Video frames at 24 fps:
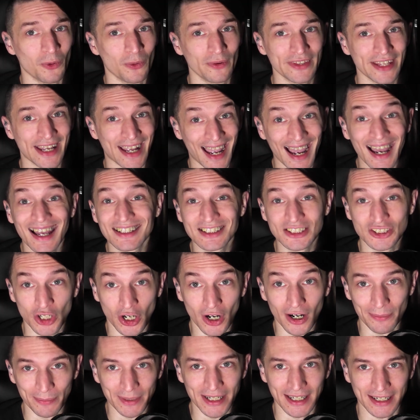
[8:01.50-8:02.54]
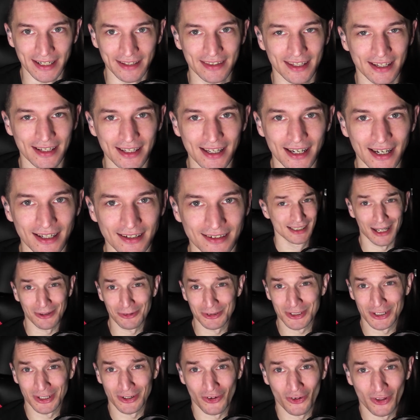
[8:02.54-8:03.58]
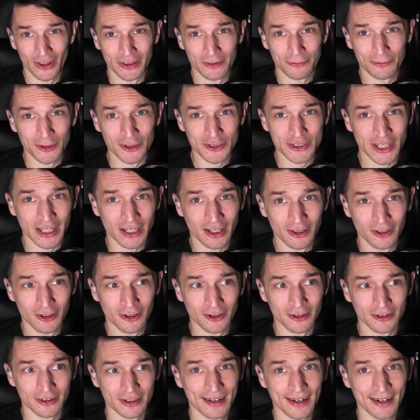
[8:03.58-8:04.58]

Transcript: when they hadn't taught me anything yet. That was literally the first thing I learned.